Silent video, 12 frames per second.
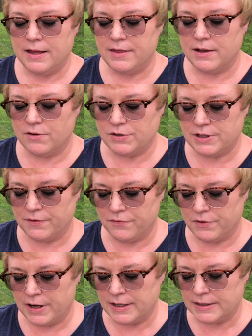there are
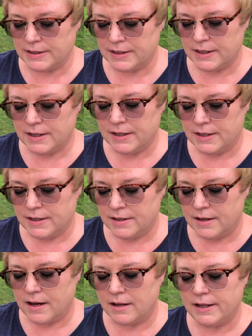different,
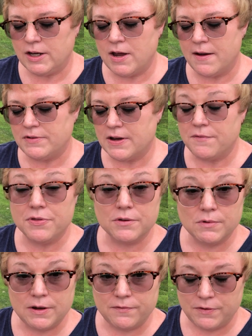like you have to have
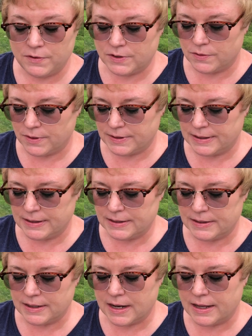3 food
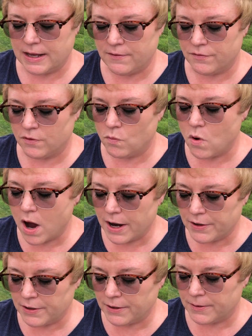sources, and then for
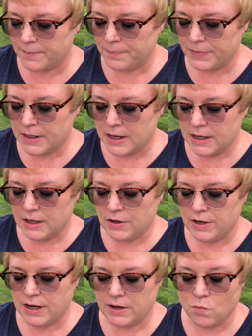water, you
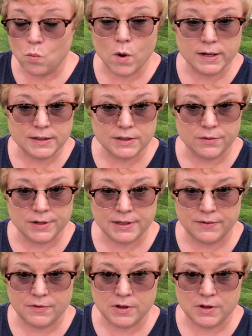need 1 source of